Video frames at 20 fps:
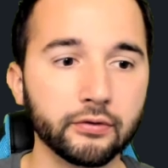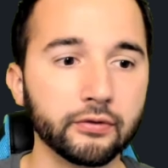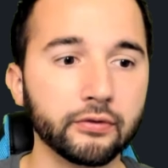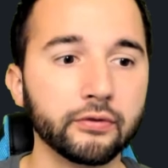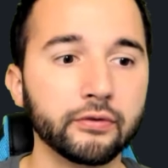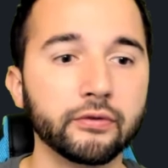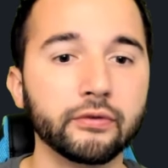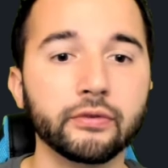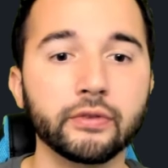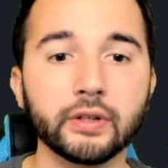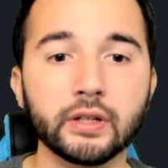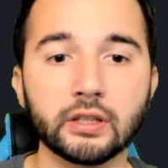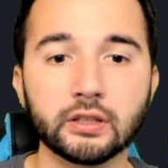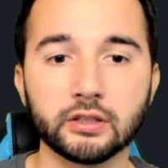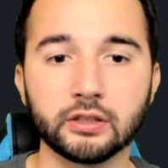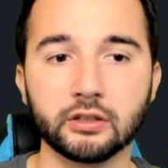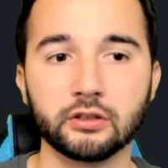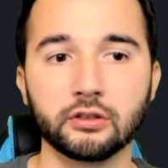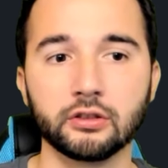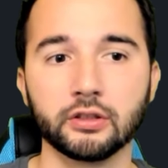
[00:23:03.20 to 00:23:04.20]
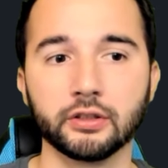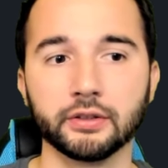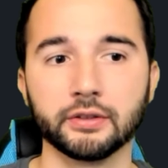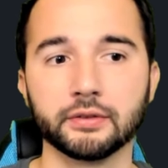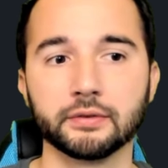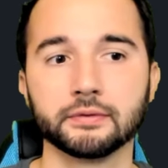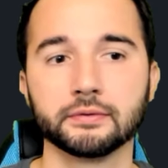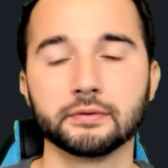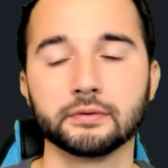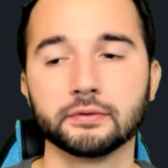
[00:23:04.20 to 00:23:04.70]
filter on.
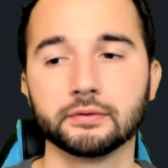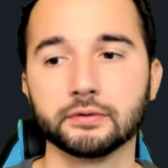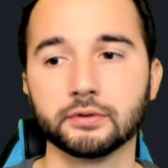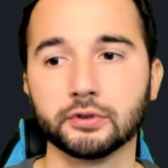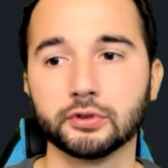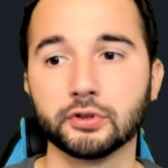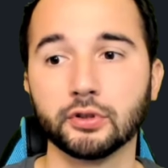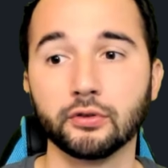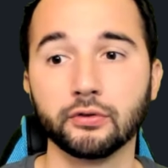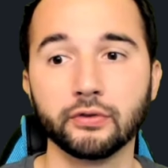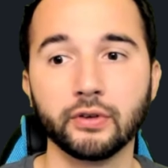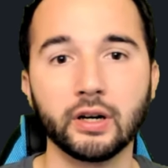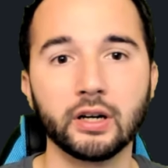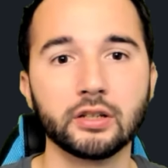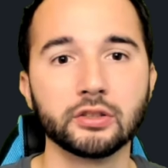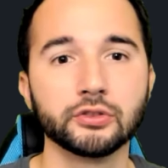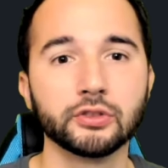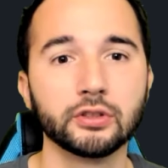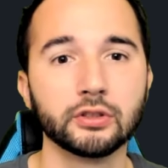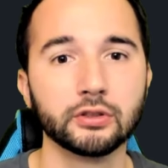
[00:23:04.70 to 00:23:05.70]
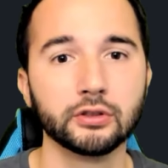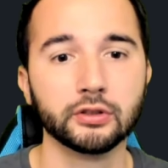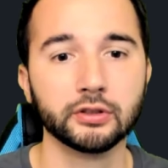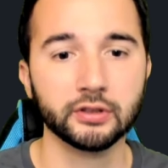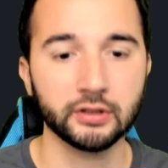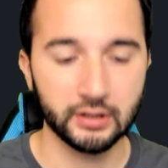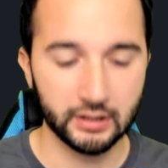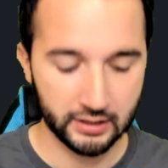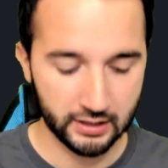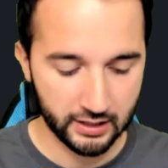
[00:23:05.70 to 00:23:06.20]
So far, so
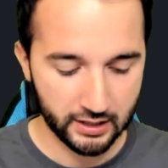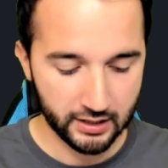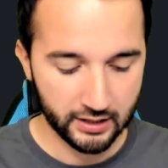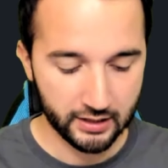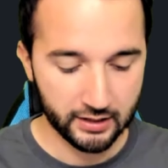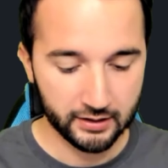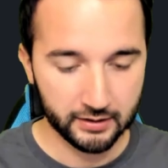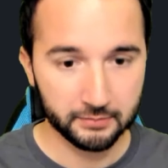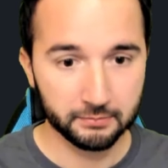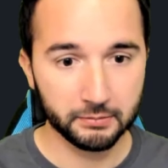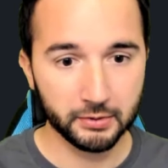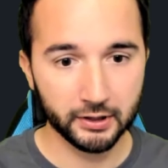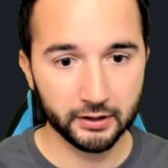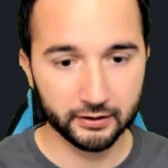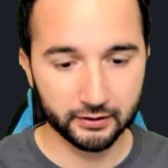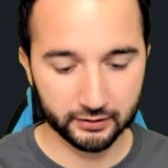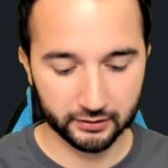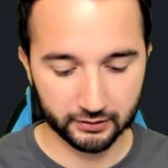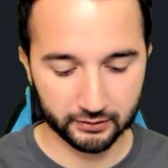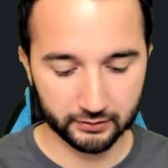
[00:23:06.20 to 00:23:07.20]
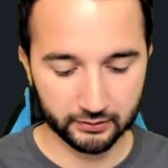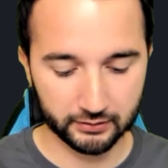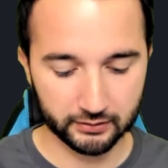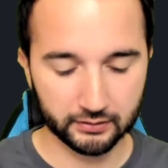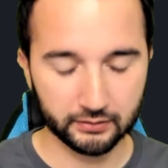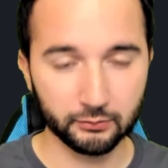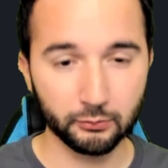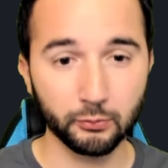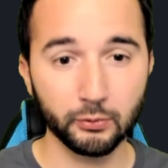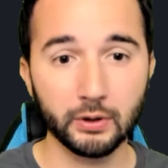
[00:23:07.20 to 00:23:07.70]
good. But
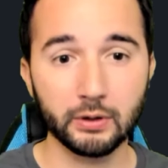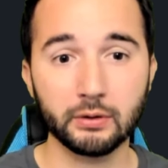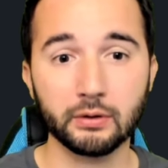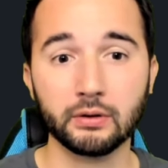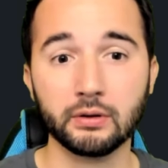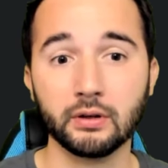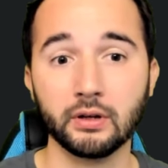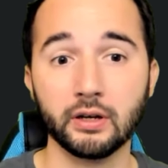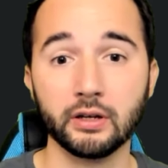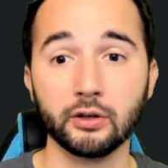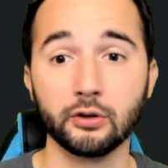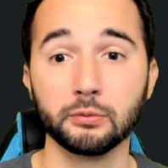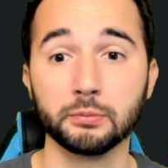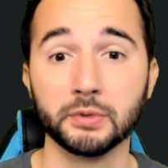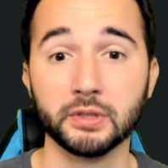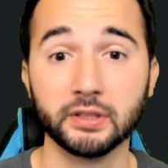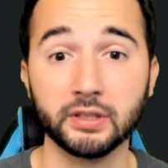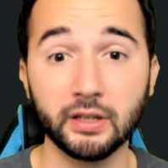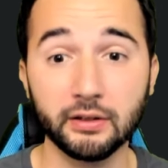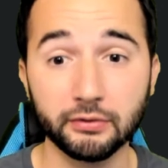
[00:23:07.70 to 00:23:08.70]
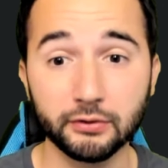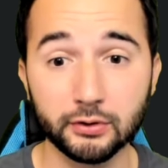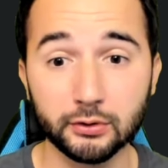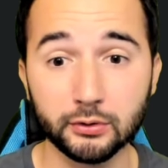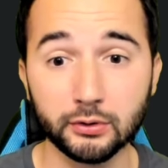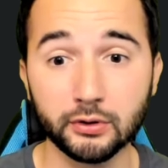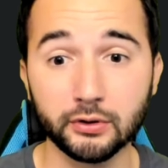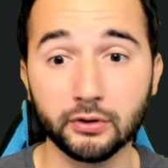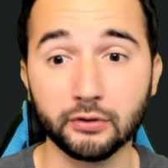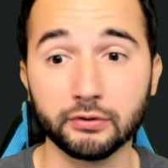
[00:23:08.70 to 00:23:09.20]
when I open the
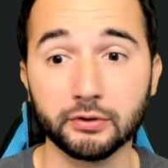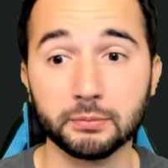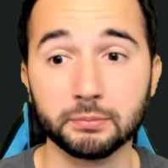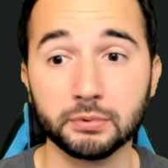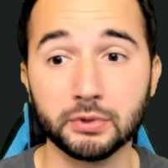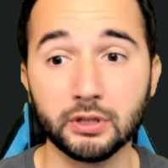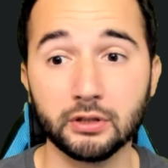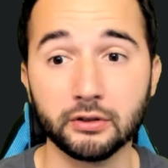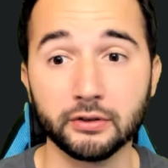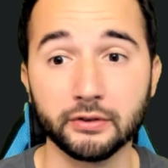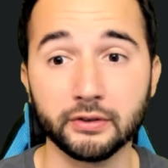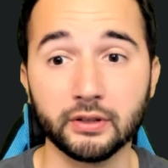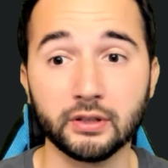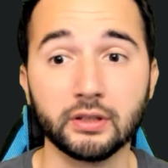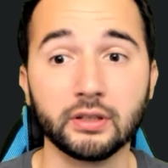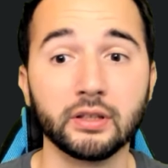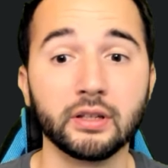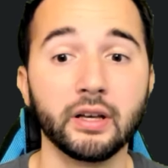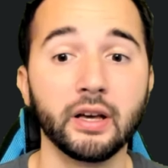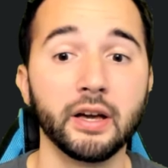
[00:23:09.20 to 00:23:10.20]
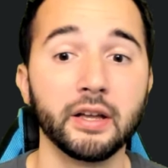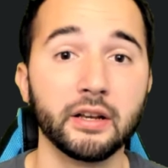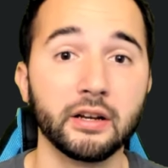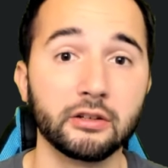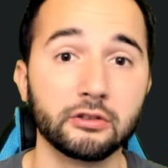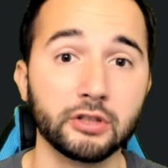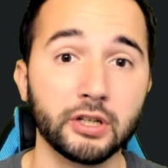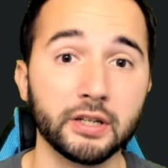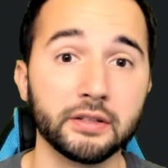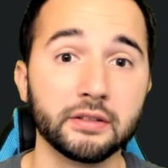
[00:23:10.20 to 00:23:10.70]
DevTools of the browser and I
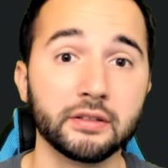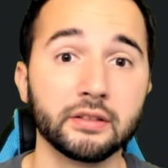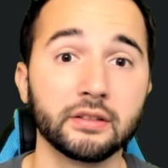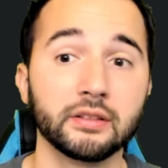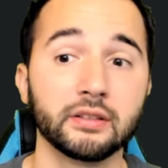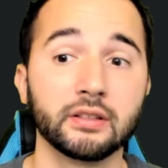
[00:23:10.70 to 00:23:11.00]
run the